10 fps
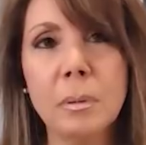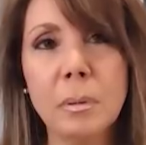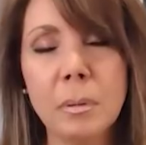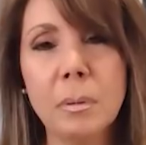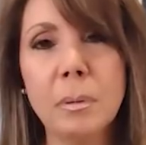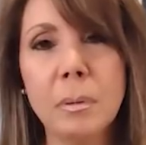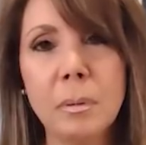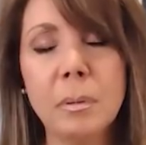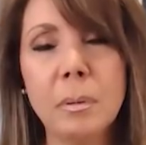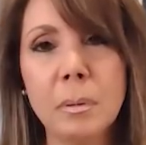
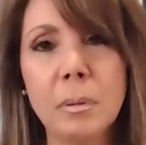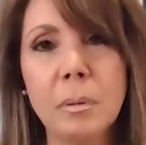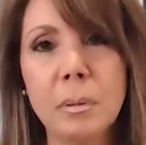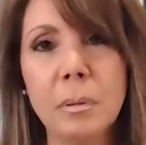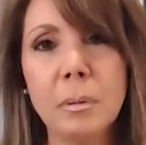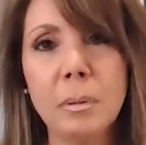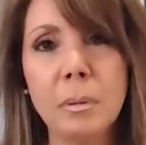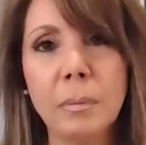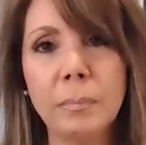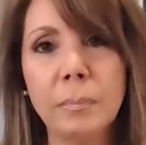
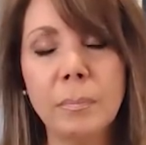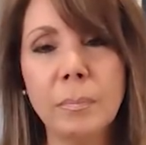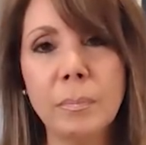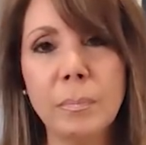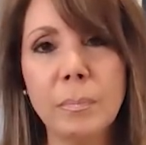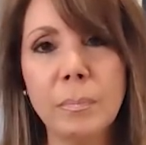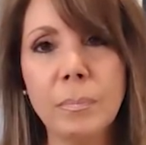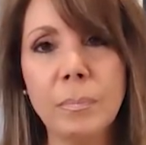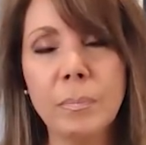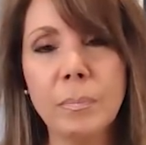
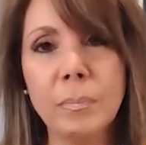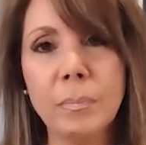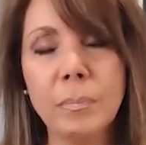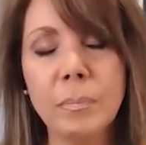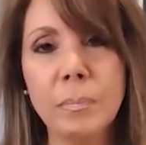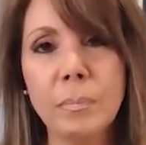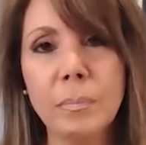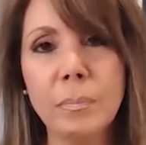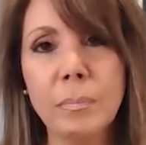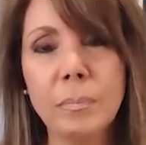
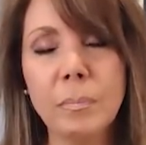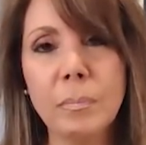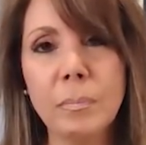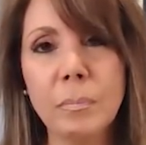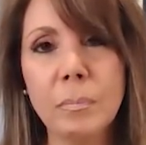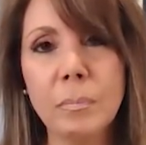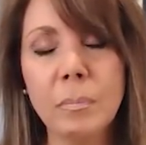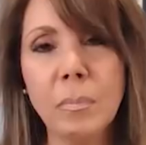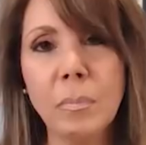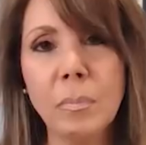
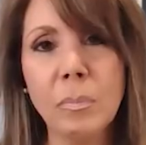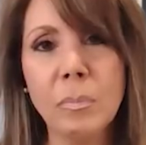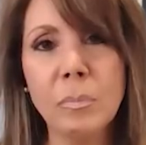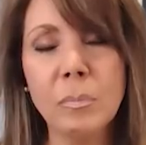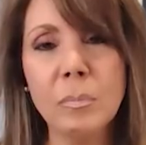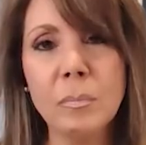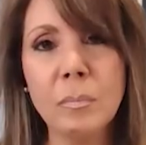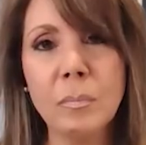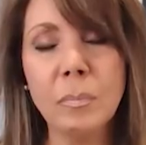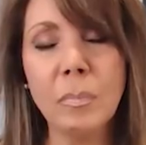
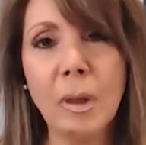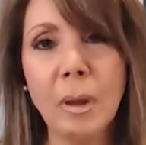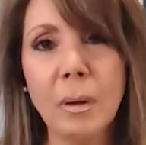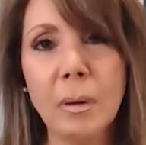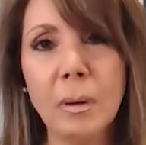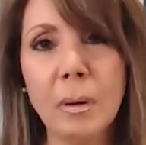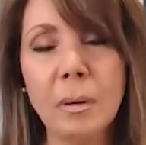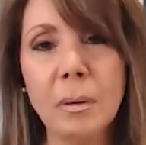(not speaking)